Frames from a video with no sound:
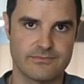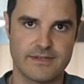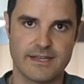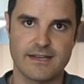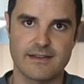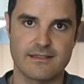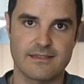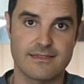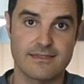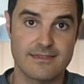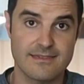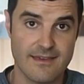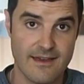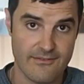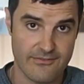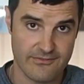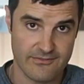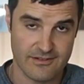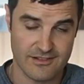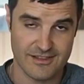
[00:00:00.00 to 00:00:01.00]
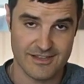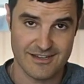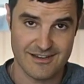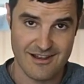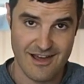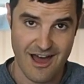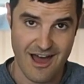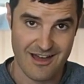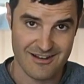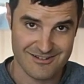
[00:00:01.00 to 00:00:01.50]
It is definitely
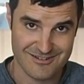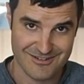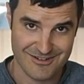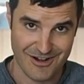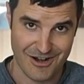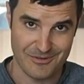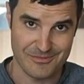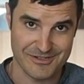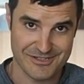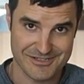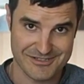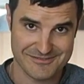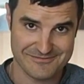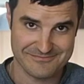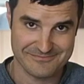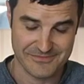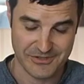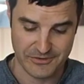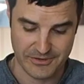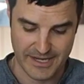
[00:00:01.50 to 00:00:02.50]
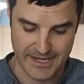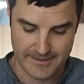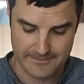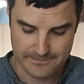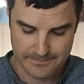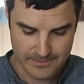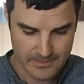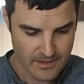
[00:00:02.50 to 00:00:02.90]
not garbage, okay?